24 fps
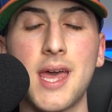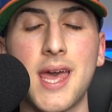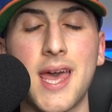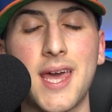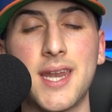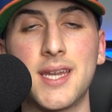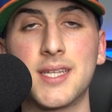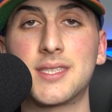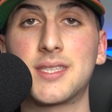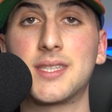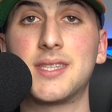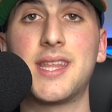
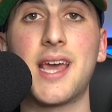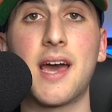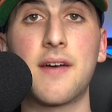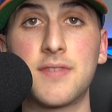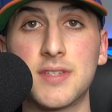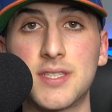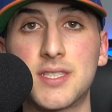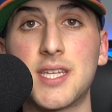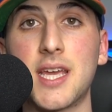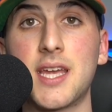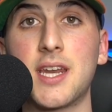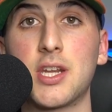And it's
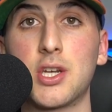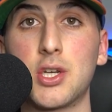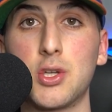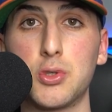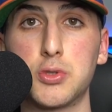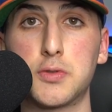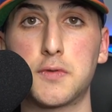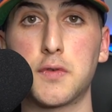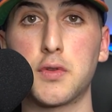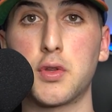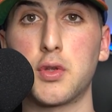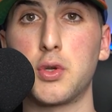devastating
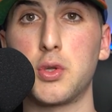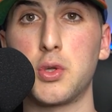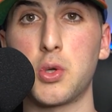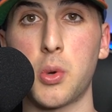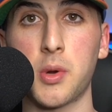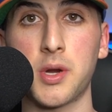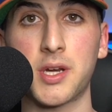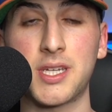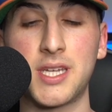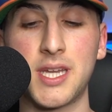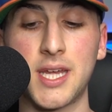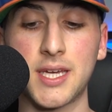news for the New
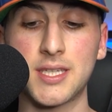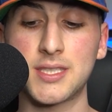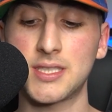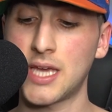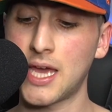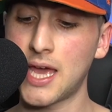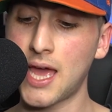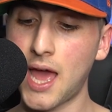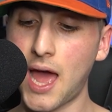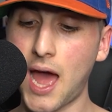York Knicks.